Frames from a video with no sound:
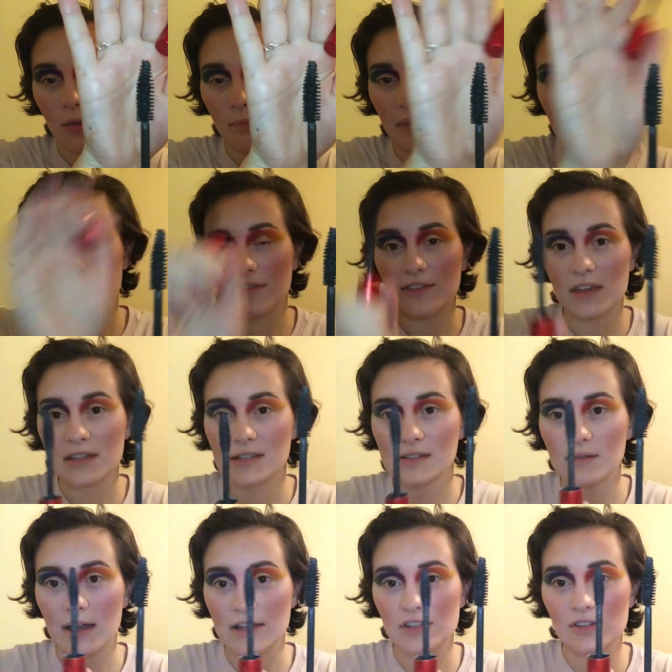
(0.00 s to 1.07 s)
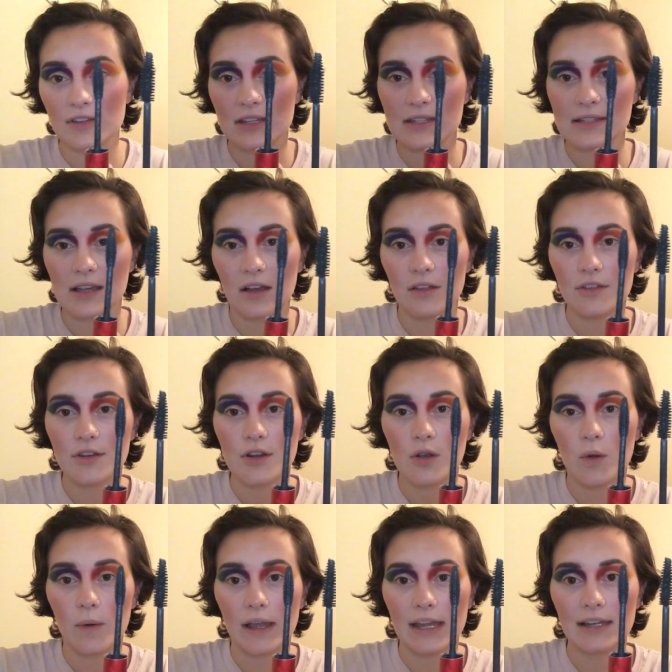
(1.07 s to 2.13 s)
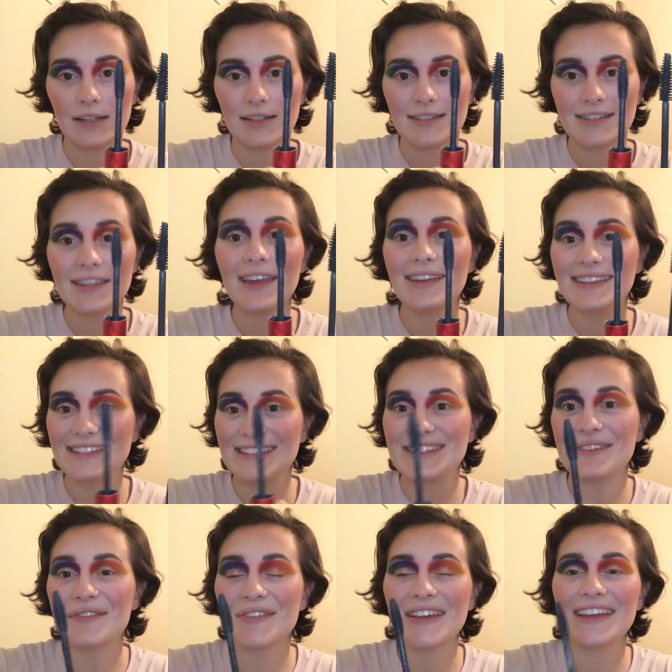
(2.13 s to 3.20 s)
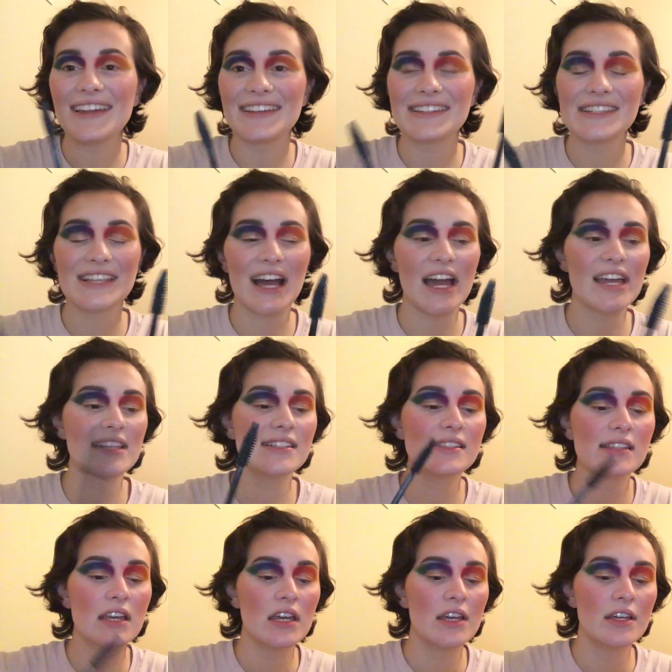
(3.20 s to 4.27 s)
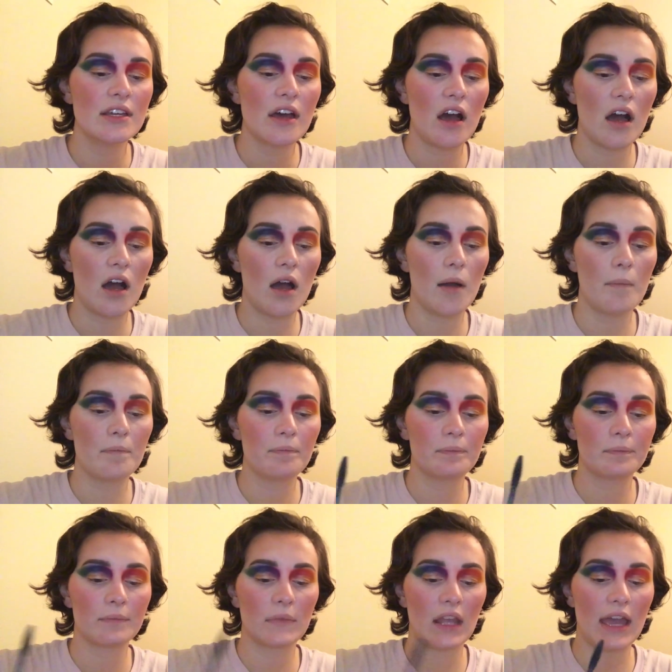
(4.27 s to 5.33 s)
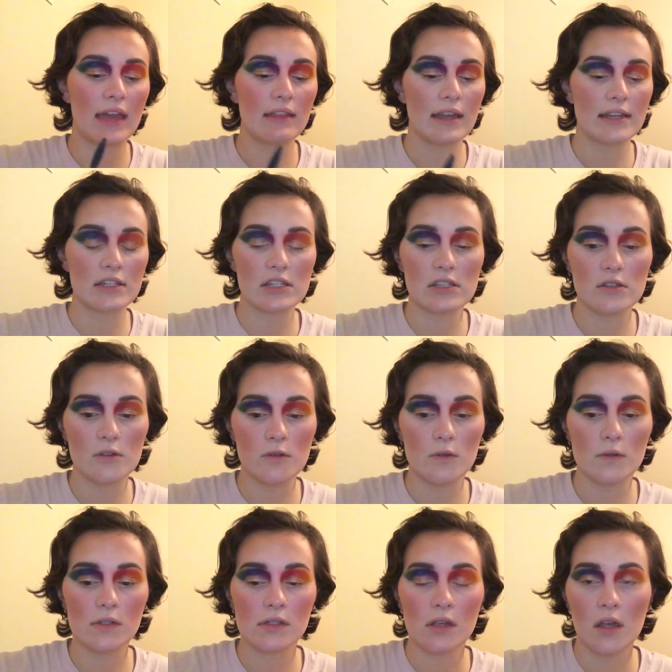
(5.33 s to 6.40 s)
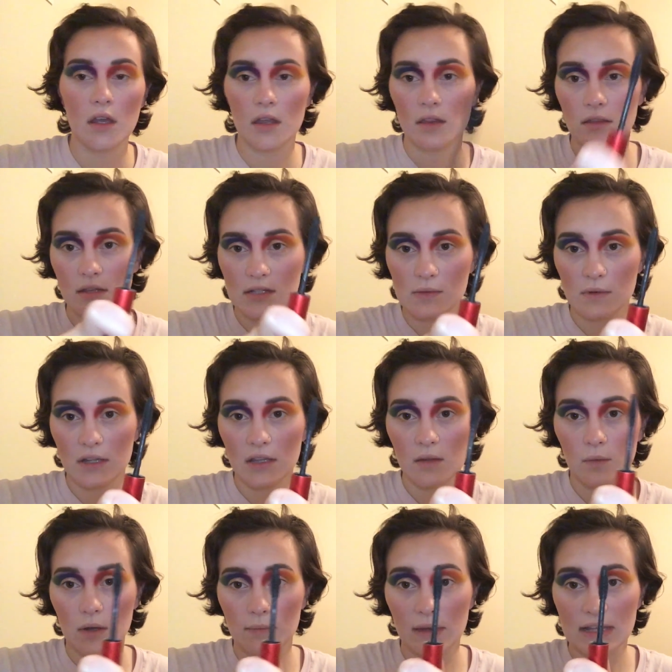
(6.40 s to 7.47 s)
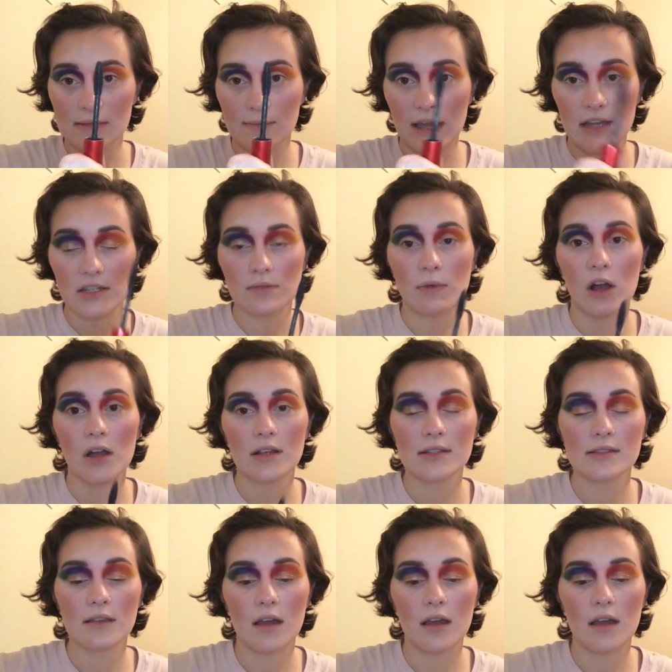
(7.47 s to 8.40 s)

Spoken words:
Benefit, so as you can tell they're quite different in size. I like to use this one, the one by Smashbox,